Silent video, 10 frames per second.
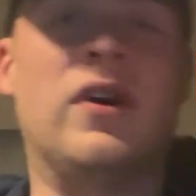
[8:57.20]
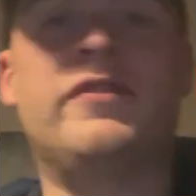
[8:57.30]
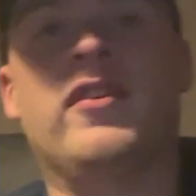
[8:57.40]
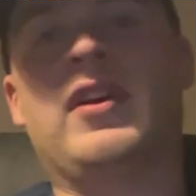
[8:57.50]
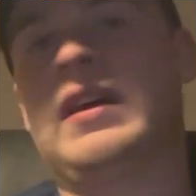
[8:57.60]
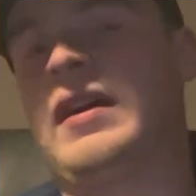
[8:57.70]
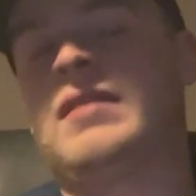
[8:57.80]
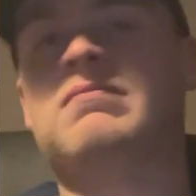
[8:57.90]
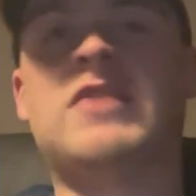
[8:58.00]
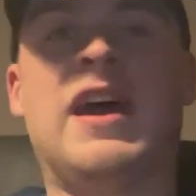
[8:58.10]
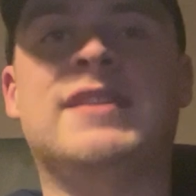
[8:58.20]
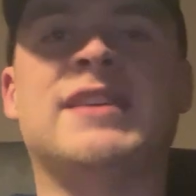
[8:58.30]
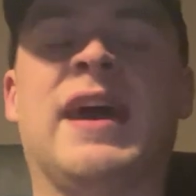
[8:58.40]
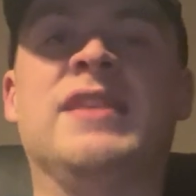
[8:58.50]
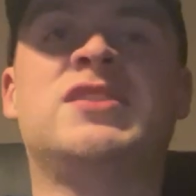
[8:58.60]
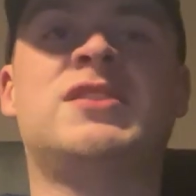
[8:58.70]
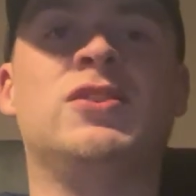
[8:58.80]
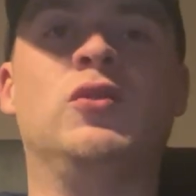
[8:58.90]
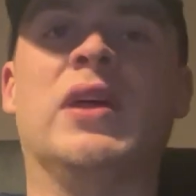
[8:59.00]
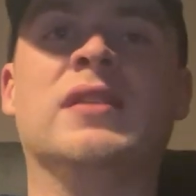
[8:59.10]
fuck it. Like, head to head's
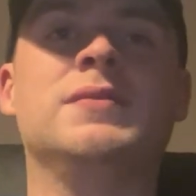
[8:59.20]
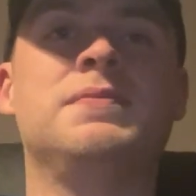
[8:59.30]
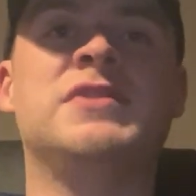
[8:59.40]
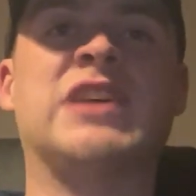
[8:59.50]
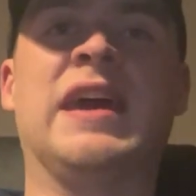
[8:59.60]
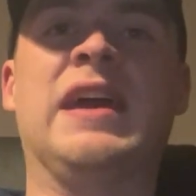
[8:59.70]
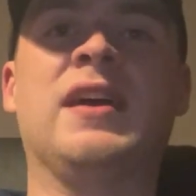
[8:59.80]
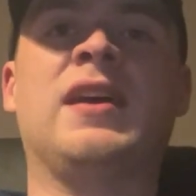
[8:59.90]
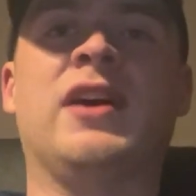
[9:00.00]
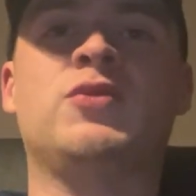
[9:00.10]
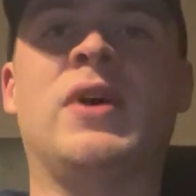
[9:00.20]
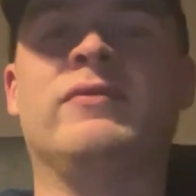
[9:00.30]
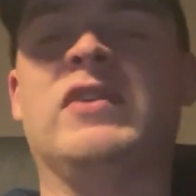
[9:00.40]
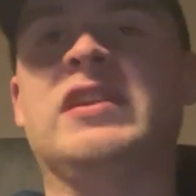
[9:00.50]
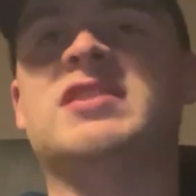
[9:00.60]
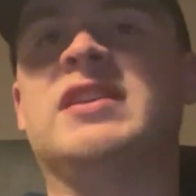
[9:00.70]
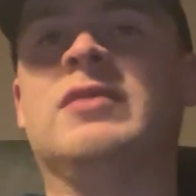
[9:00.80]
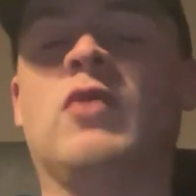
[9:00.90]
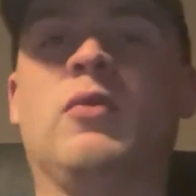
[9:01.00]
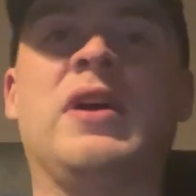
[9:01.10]
2-0 to Hurkacz. We haven't really seen
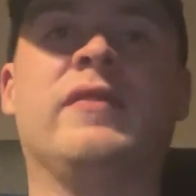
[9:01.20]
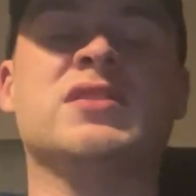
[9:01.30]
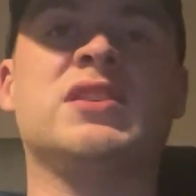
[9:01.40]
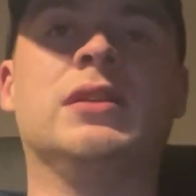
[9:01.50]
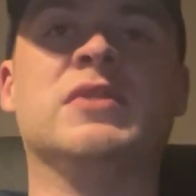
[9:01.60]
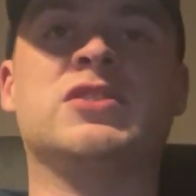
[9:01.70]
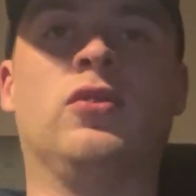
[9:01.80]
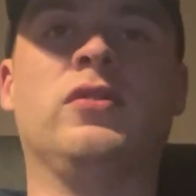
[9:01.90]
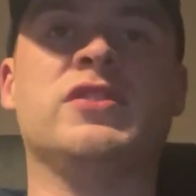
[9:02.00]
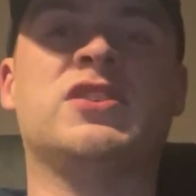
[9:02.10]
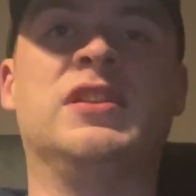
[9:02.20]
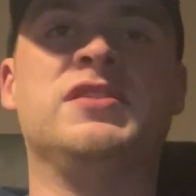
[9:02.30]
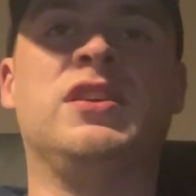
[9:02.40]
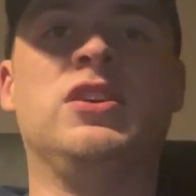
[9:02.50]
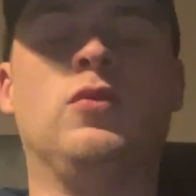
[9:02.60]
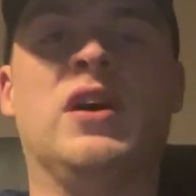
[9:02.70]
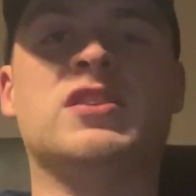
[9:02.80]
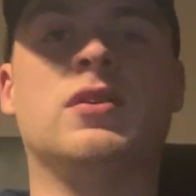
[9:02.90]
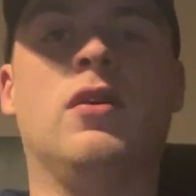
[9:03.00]
him. Well, we haven't seen him at all since the US